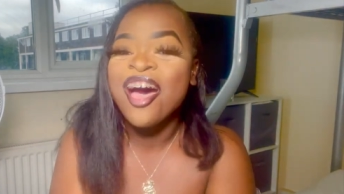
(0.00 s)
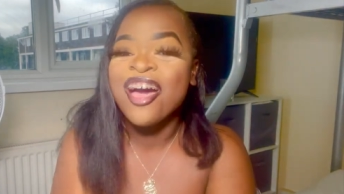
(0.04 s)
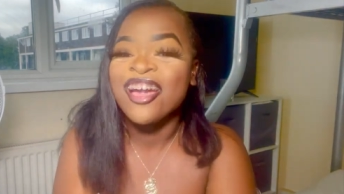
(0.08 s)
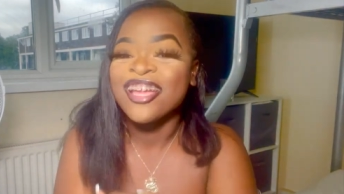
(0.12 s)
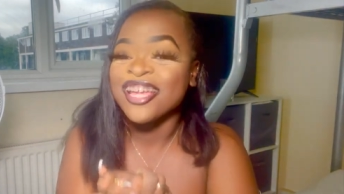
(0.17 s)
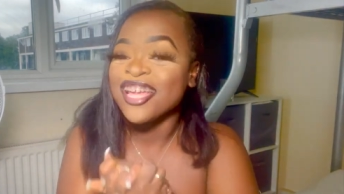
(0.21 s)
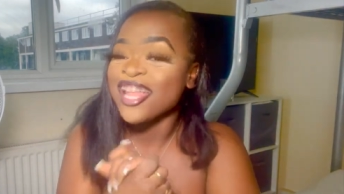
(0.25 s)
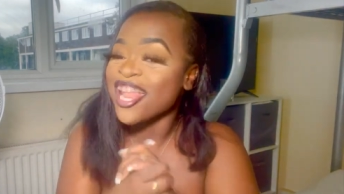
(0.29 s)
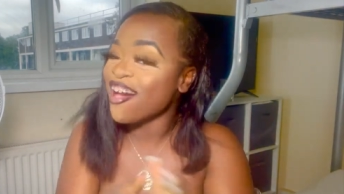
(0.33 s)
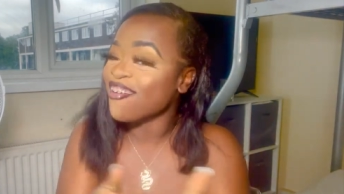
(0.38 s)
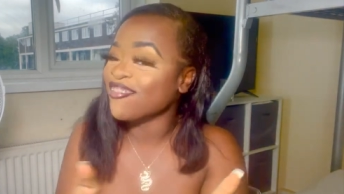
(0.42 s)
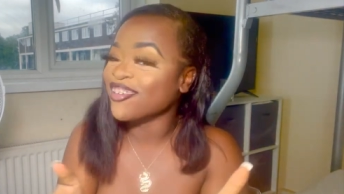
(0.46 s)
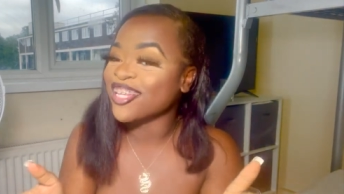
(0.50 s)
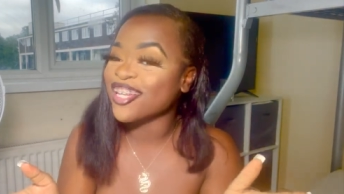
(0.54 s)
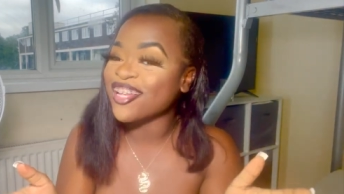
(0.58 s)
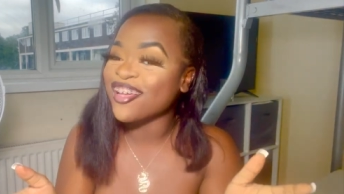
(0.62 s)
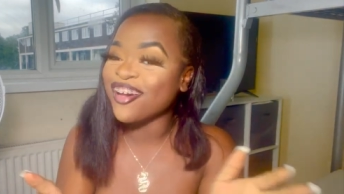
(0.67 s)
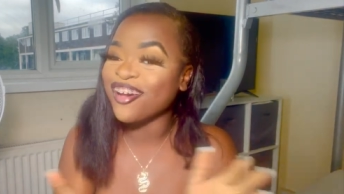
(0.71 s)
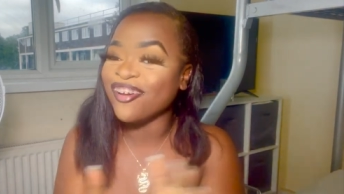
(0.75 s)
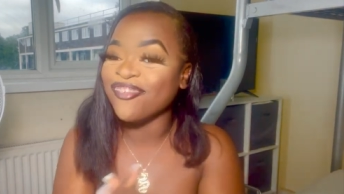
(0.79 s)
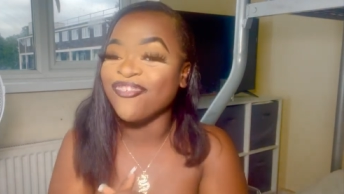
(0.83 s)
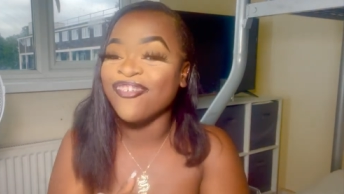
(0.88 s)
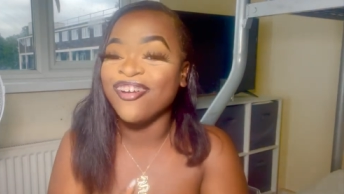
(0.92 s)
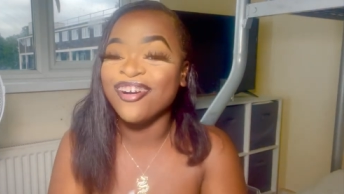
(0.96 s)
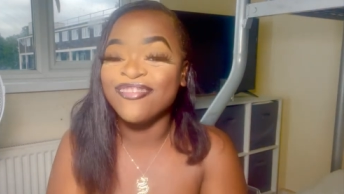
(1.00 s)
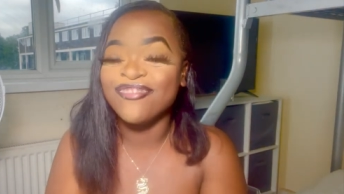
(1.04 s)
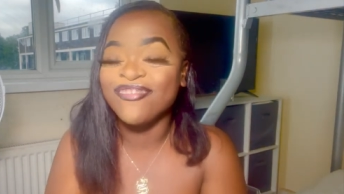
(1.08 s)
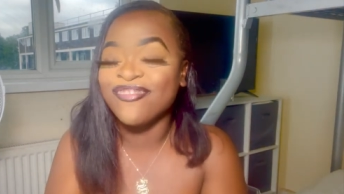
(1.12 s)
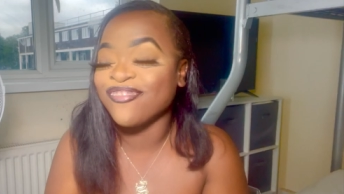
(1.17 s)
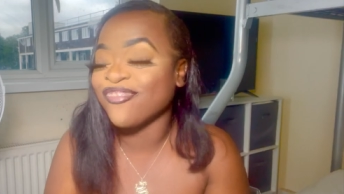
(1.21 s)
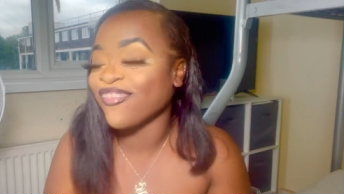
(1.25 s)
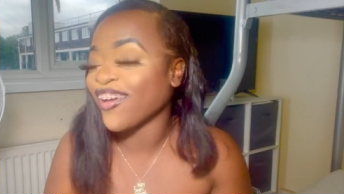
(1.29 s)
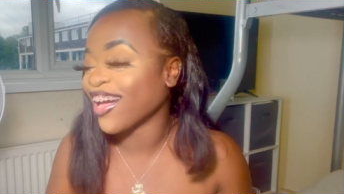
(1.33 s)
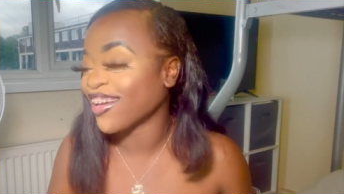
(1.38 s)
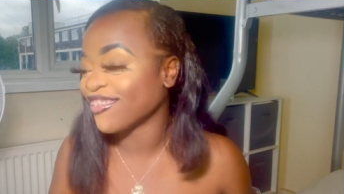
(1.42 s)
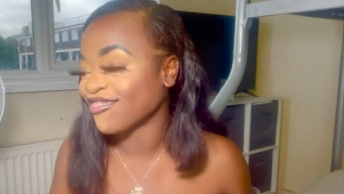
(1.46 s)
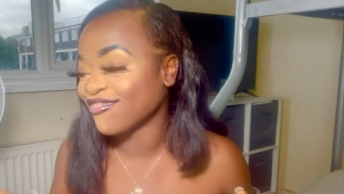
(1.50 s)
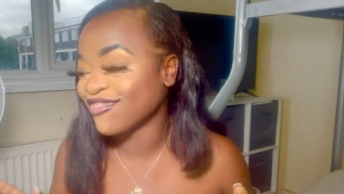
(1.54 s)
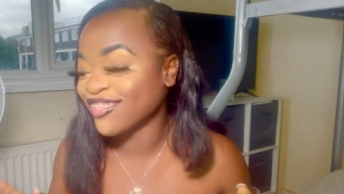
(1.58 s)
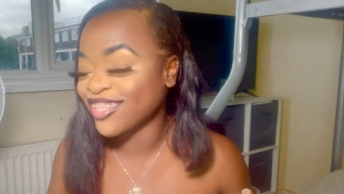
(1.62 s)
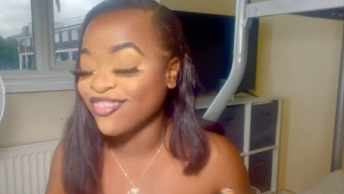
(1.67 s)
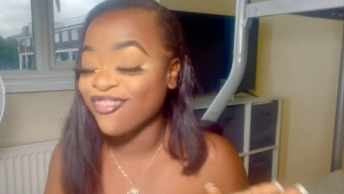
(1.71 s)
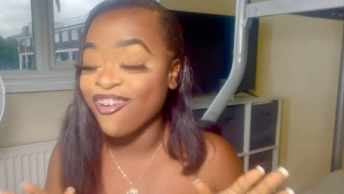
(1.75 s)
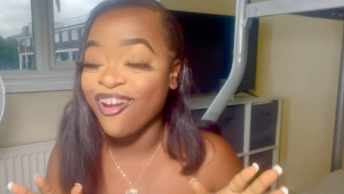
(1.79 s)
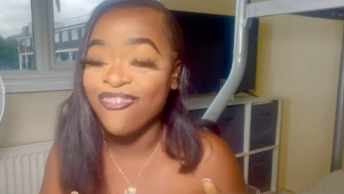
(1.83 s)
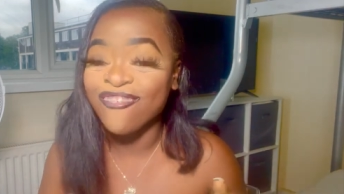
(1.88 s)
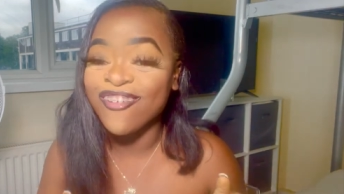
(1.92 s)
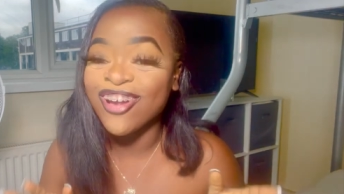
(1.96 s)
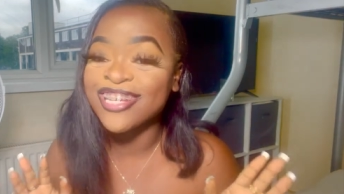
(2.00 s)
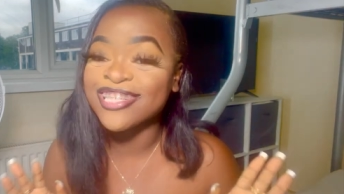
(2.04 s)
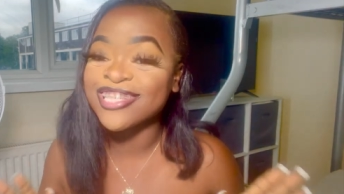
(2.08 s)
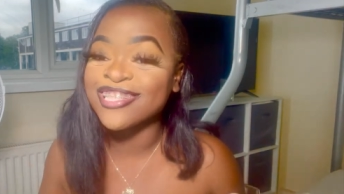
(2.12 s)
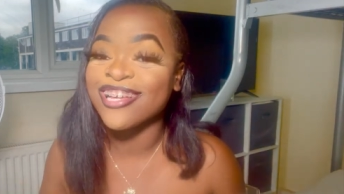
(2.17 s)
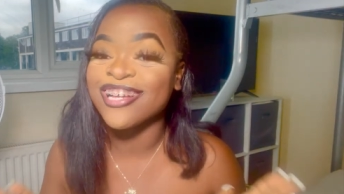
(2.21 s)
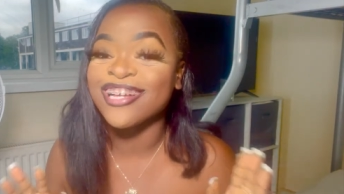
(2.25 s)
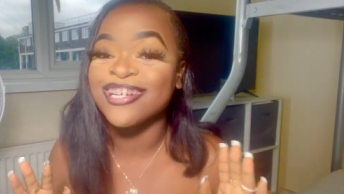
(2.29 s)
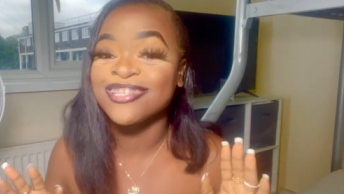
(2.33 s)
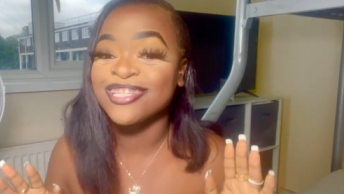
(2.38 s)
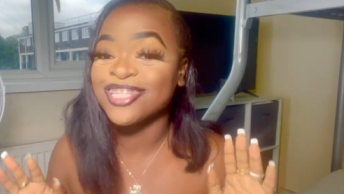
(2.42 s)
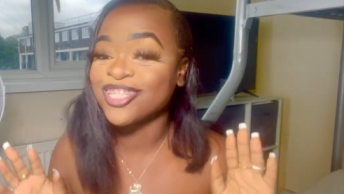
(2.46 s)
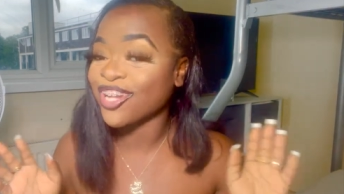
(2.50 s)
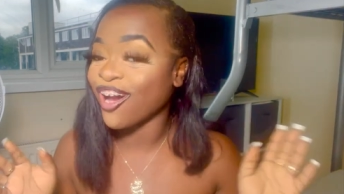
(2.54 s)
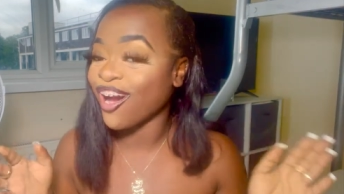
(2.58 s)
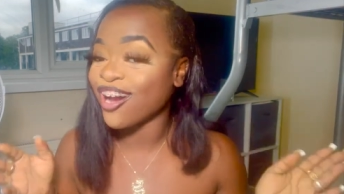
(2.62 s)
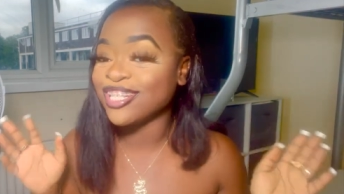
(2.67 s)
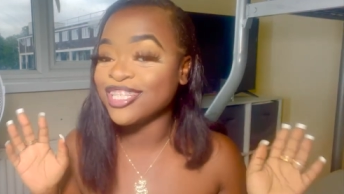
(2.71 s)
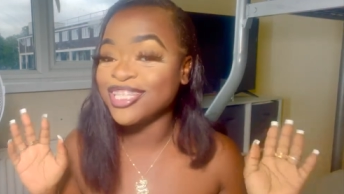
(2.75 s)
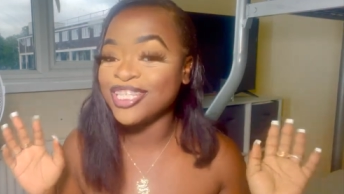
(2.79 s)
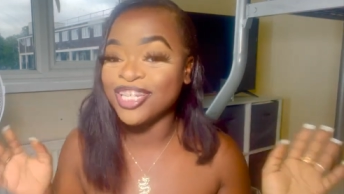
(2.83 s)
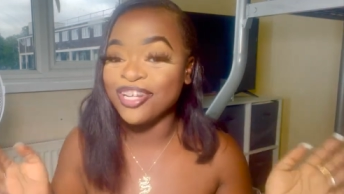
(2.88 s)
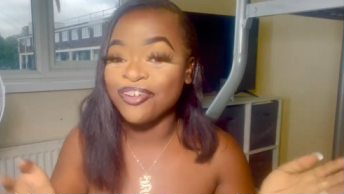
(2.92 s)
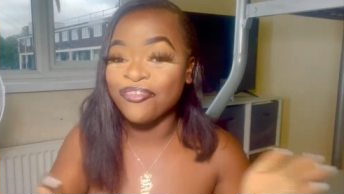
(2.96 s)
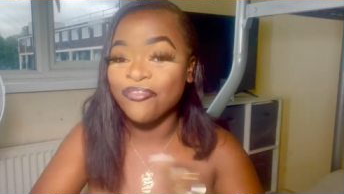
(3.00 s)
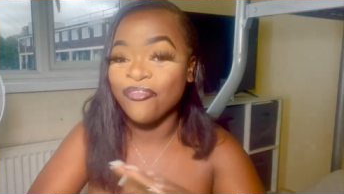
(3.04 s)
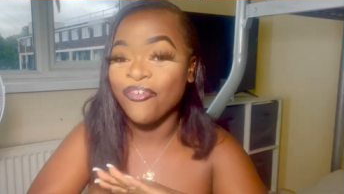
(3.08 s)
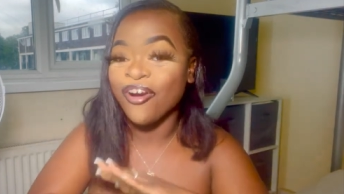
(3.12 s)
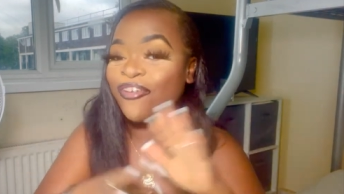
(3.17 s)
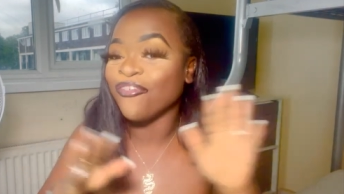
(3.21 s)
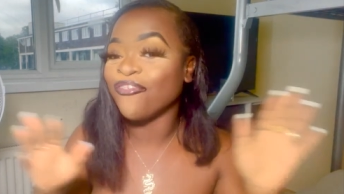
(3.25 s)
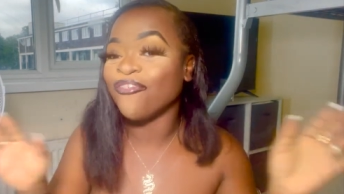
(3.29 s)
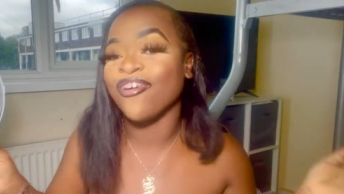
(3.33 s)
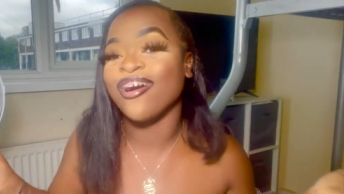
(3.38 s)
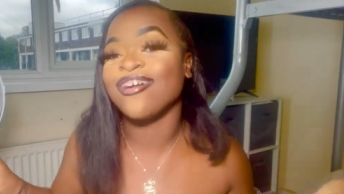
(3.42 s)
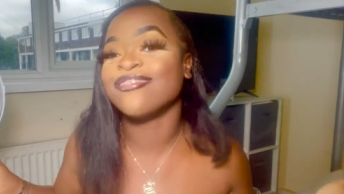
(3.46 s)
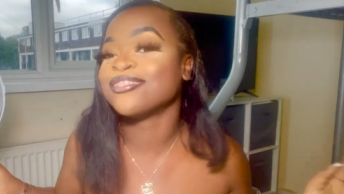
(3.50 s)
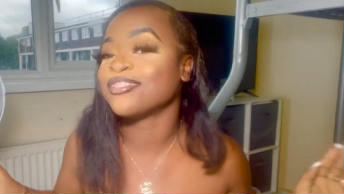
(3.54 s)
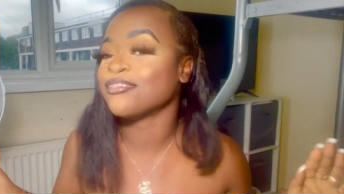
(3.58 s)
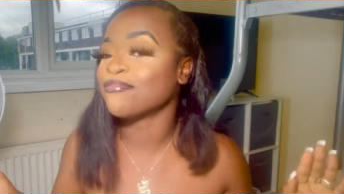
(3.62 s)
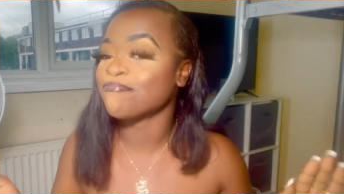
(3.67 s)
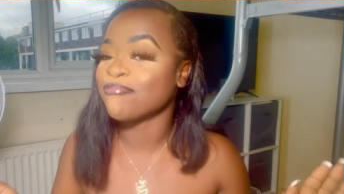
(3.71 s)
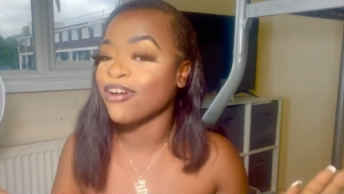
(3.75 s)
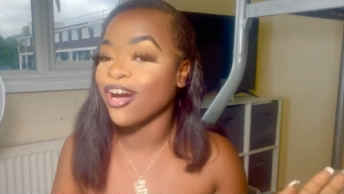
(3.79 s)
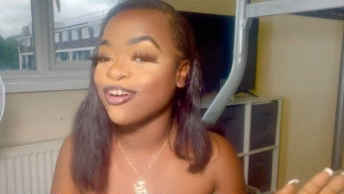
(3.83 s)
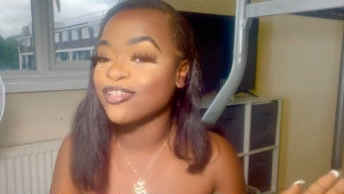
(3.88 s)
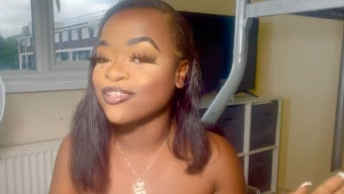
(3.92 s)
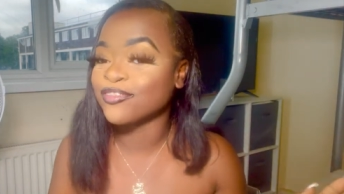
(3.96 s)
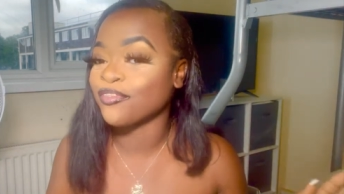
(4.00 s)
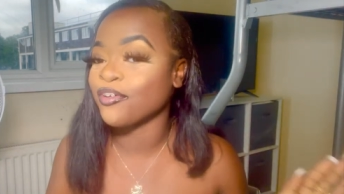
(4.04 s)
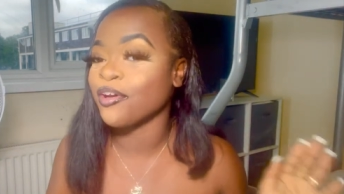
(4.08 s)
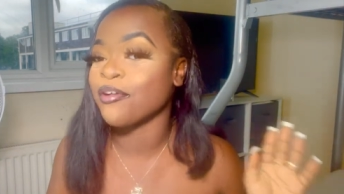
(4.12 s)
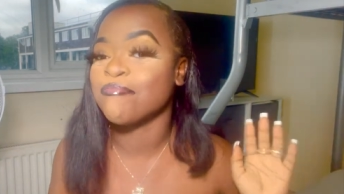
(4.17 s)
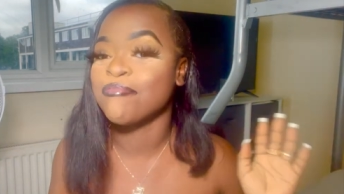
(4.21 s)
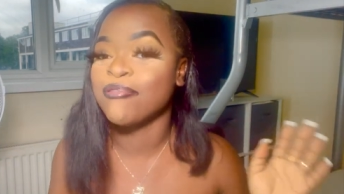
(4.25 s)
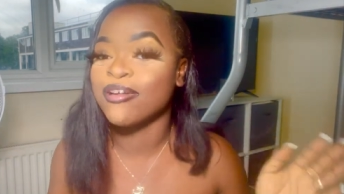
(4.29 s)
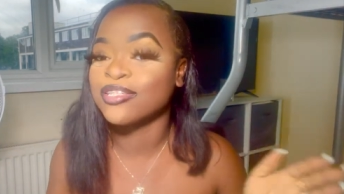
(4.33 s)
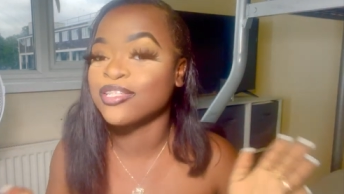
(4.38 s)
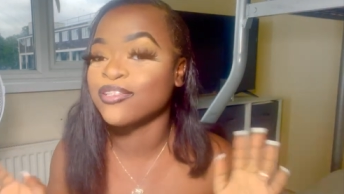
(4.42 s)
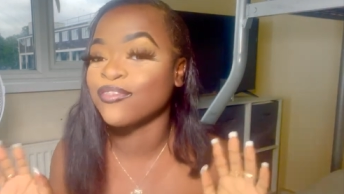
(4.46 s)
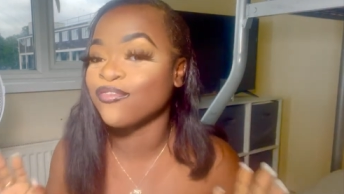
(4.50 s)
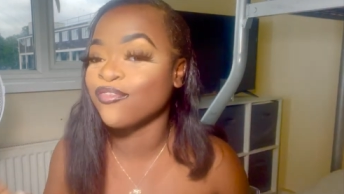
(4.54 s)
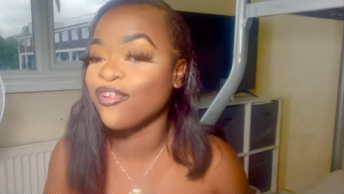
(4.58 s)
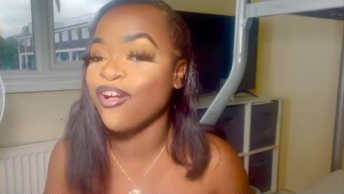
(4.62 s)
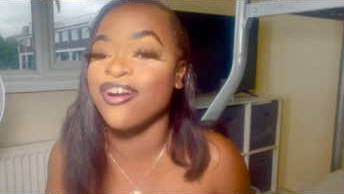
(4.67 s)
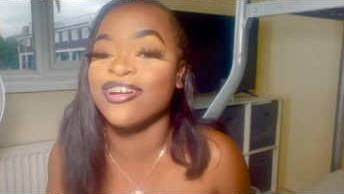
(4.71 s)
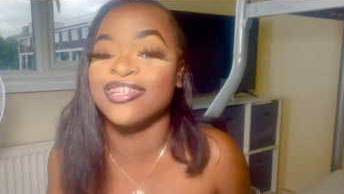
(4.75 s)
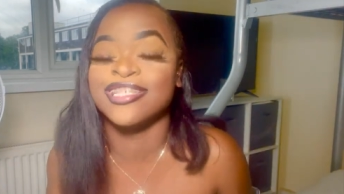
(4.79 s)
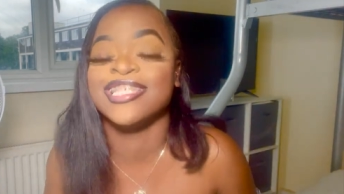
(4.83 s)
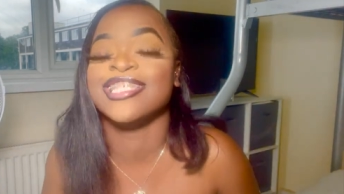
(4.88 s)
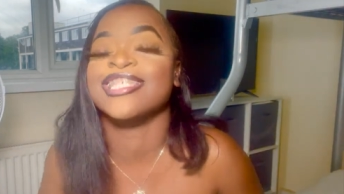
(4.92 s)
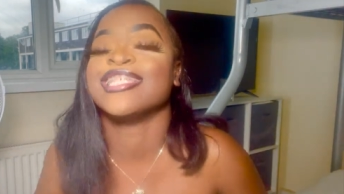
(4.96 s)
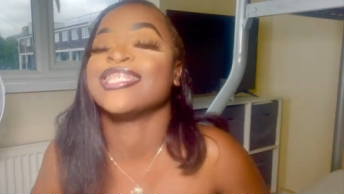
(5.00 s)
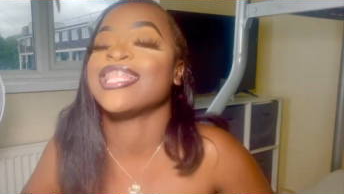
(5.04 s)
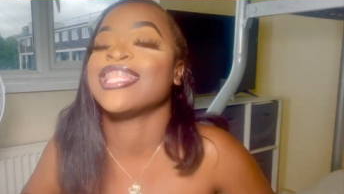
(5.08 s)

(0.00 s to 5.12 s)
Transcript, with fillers: you never know one pound do i might start charging one thousand pounds for a pair of glasses